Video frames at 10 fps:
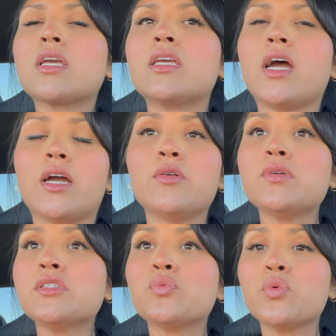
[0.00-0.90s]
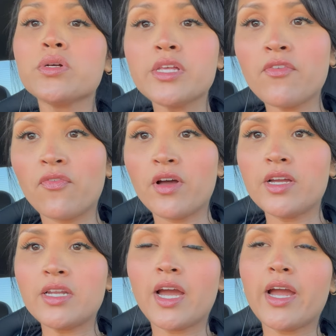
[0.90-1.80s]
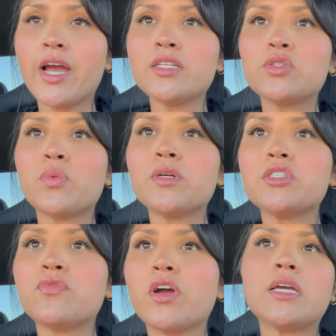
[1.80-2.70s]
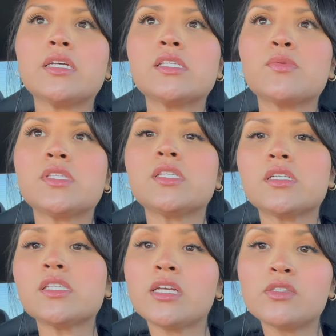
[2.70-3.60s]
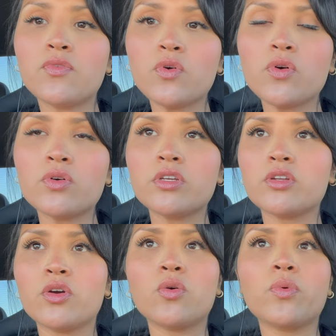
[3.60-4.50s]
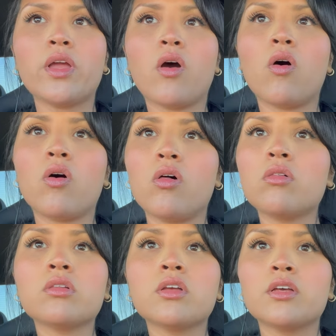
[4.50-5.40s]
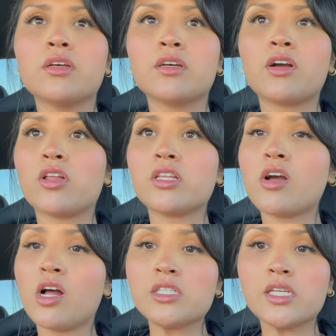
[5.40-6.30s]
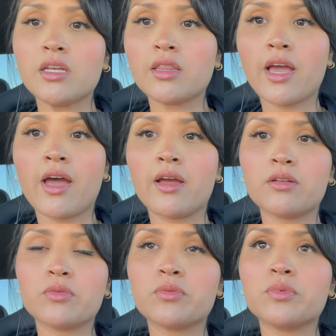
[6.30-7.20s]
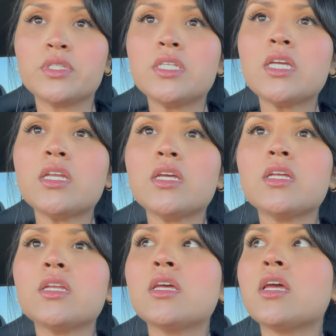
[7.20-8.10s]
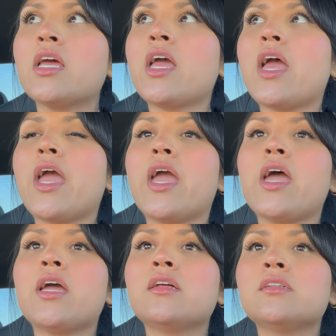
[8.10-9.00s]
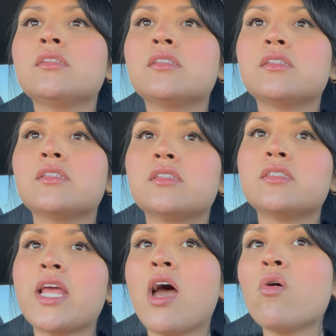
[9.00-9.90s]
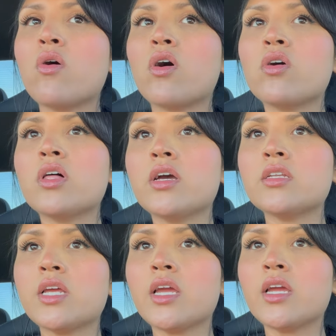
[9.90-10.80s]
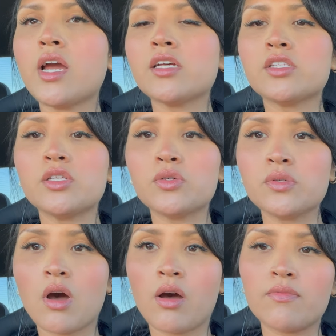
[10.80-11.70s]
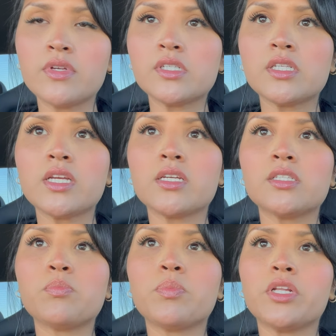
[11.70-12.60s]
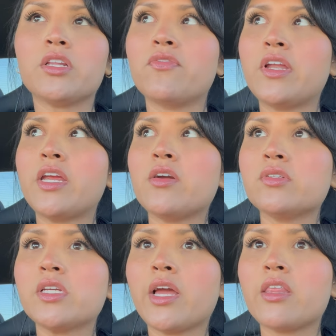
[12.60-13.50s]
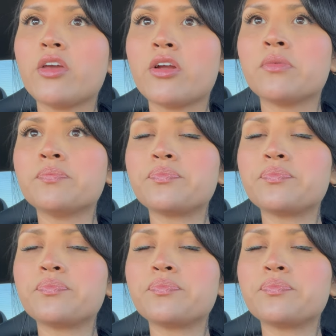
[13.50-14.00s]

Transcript: yeah, it was really fun. I had so much fun because it was successful. You know, we all got the content that was needed. And now all Hyundai has to do, obviously, is put the video together,